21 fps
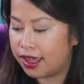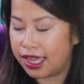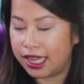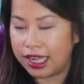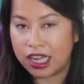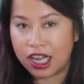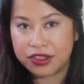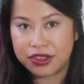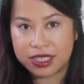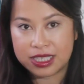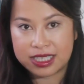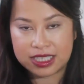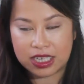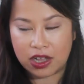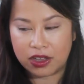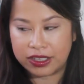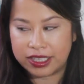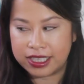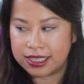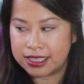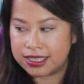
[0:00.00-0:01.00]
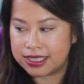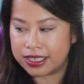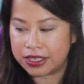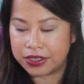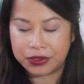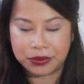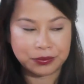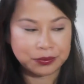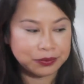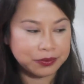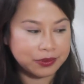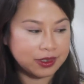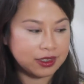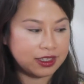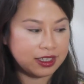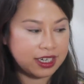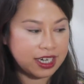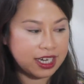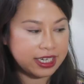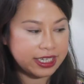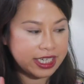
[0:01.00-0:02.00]
I got the solid, so
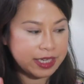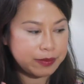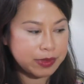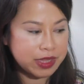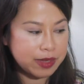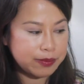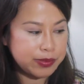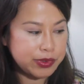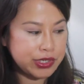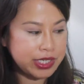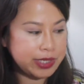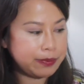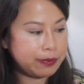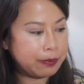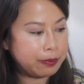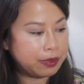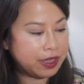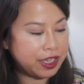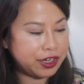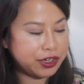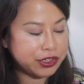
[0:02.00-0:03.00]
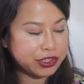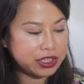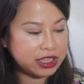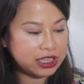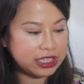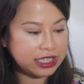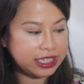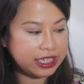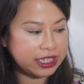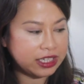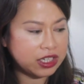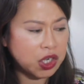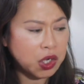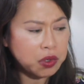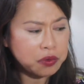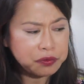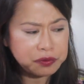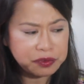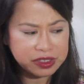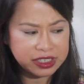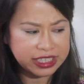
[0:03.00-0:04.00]
gotta keep that Beauty Blender clean.
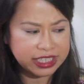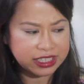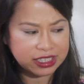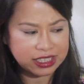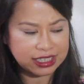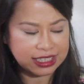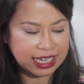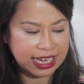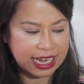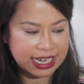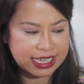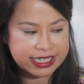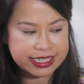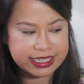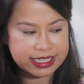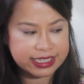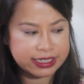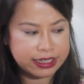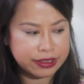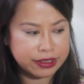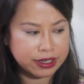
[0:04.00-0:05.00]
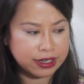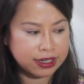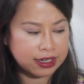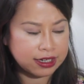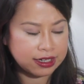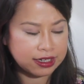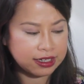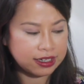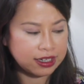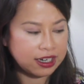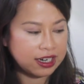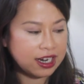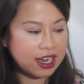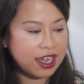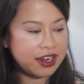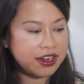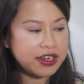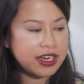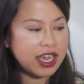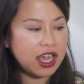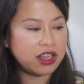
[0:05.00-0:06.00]
Hopefully it'll last another,
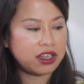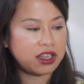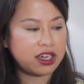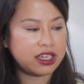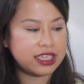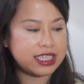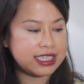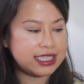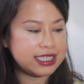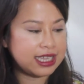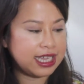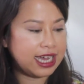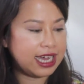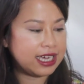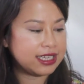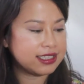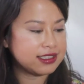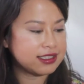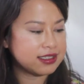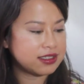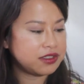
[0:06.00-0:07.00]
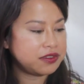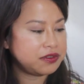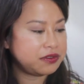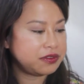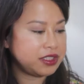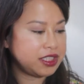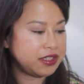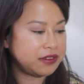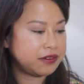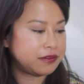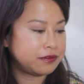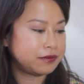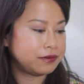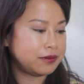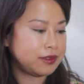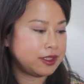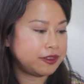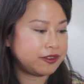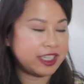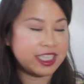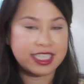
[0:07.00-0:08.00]
I don't know how long these last. Hopefully,
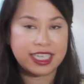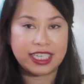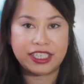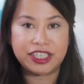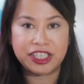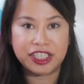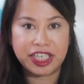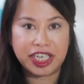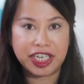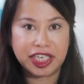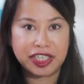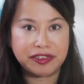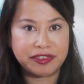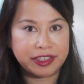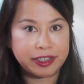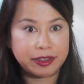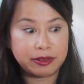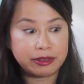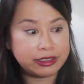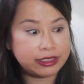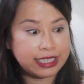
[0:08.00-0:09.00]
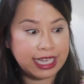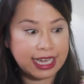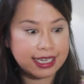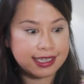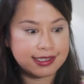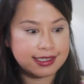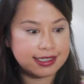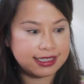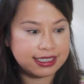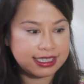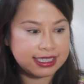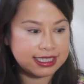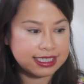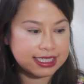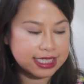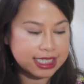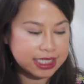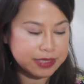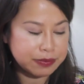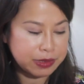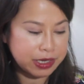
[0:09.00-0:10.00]
if I take good care of it, it'll last at least
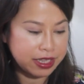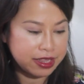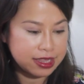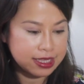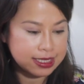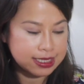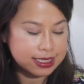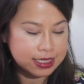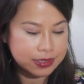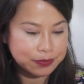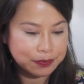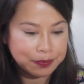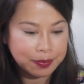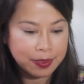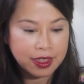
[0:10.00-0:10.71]
6 months.